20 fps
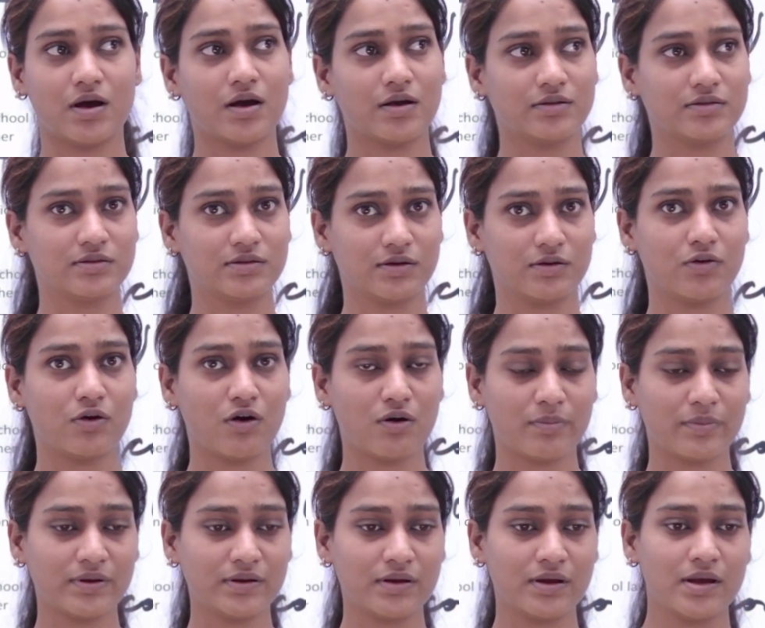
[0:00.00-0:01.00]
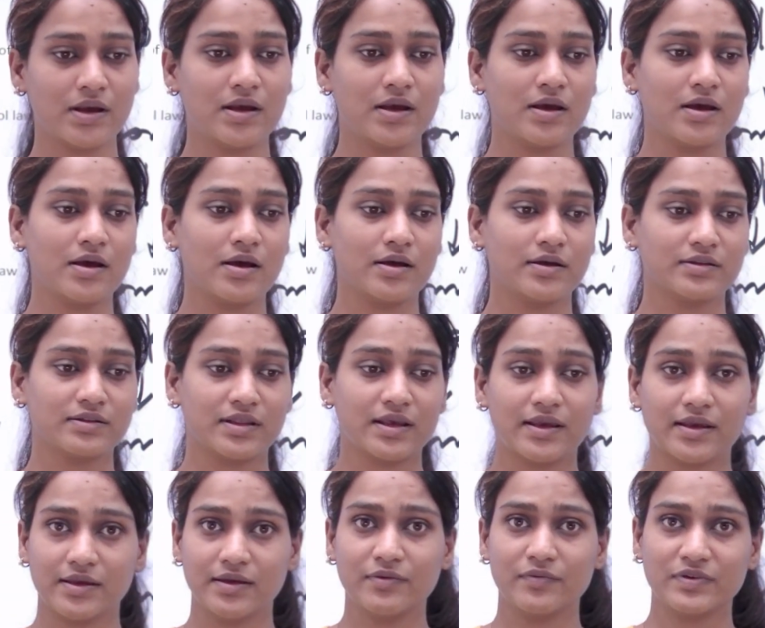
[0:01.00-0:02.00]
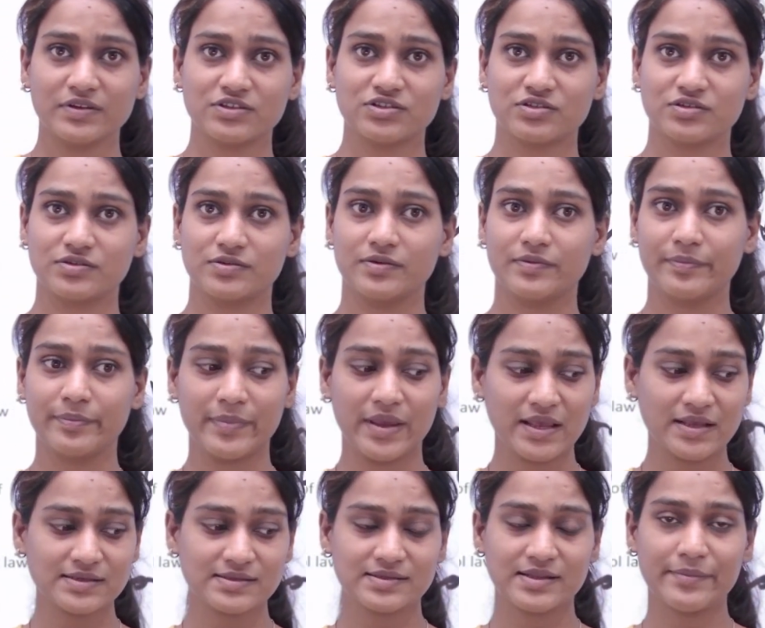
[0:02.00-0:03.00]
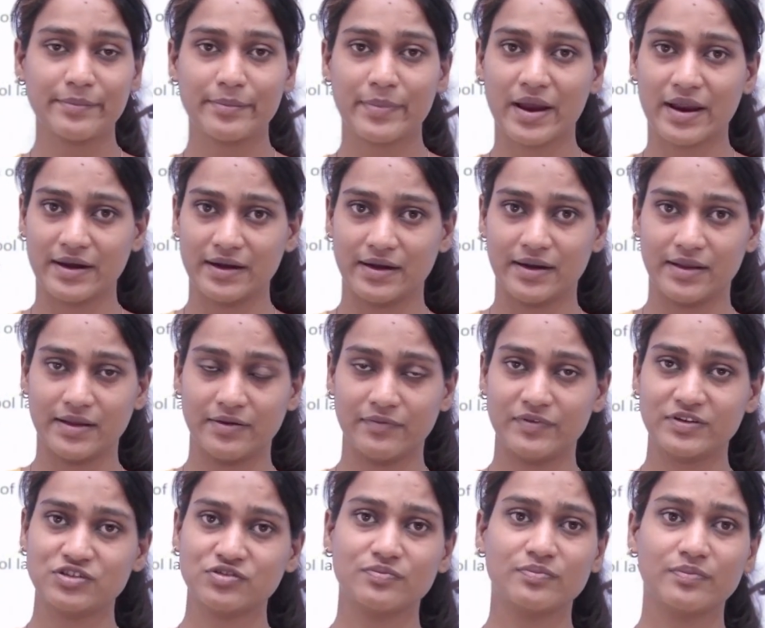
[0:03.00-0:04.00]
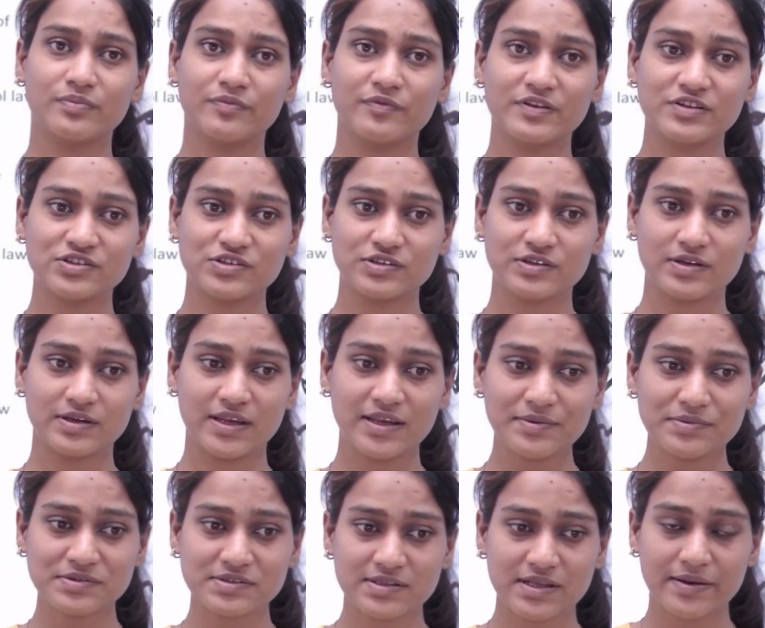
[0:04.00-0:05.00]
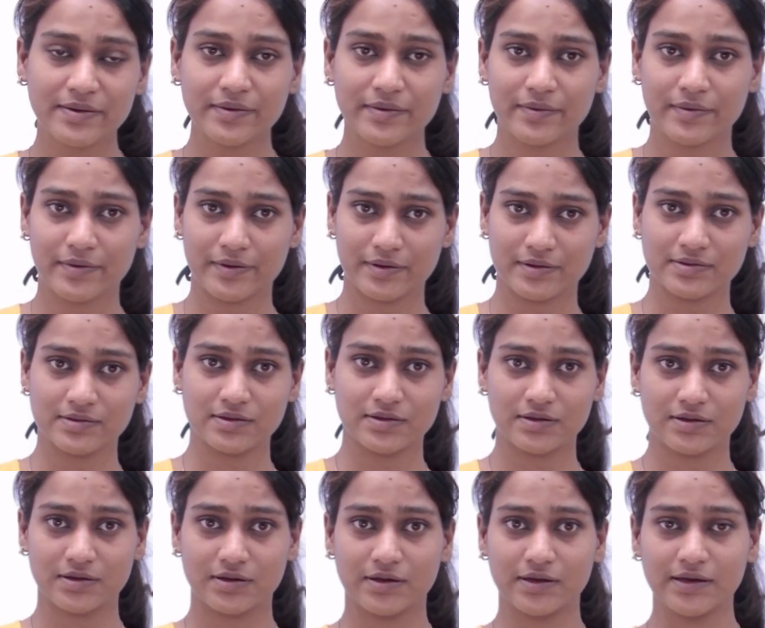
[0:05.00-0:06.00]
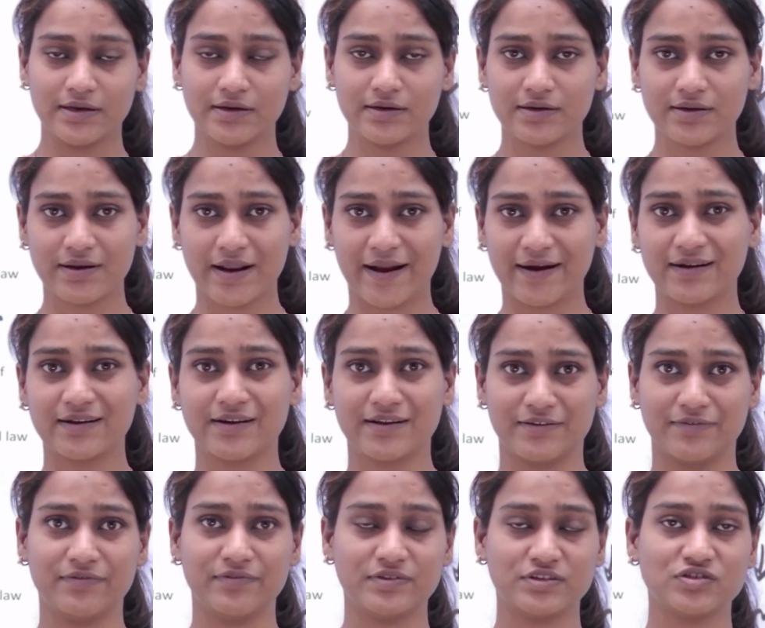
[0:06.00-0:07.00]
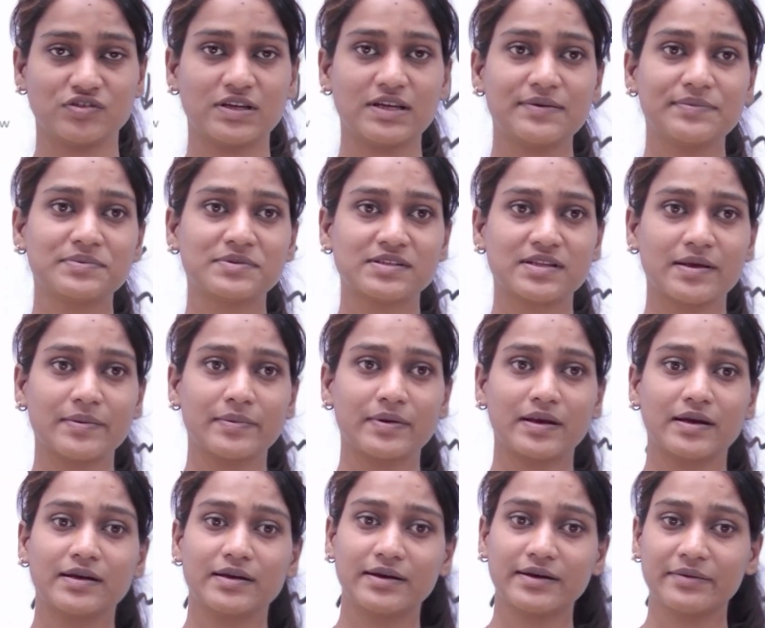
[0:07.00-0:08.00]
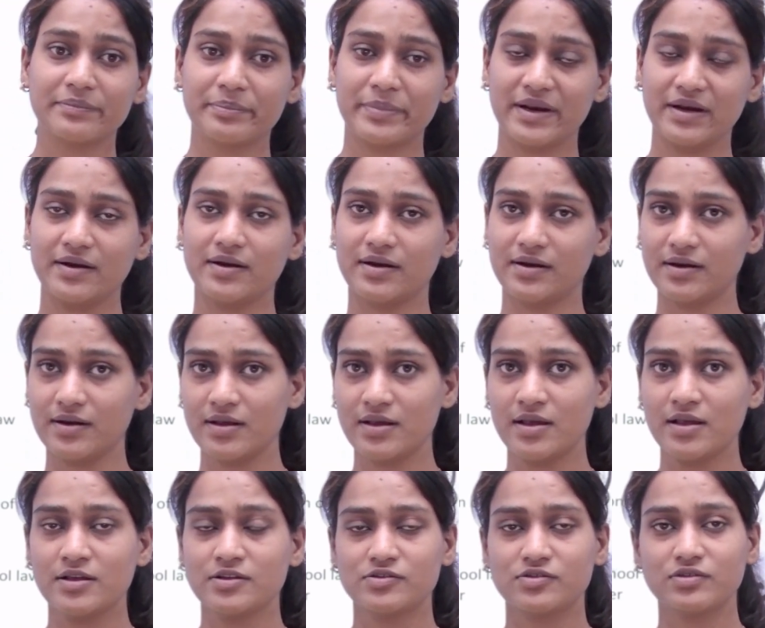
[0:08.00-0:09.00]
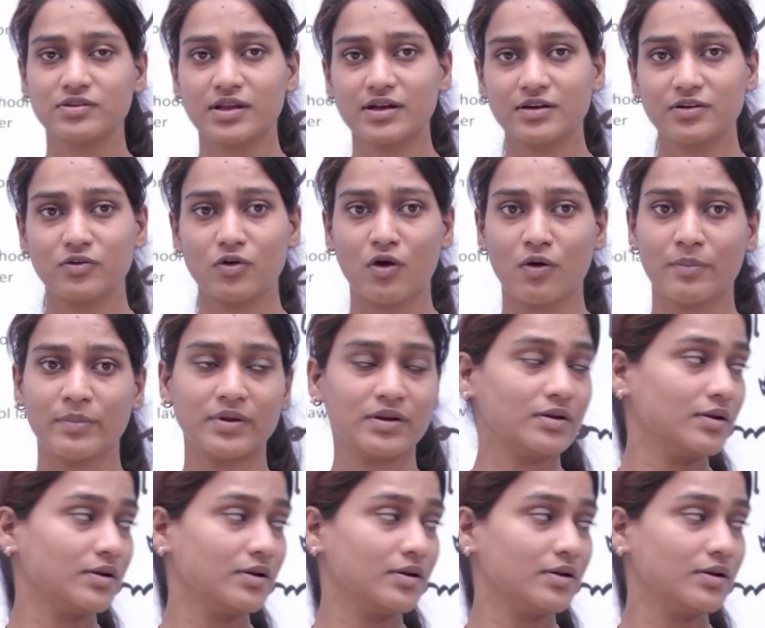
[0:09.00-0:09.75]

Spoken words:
the common thing which makes them binding, which keeps them interactive, which keeps them interdependent. So that common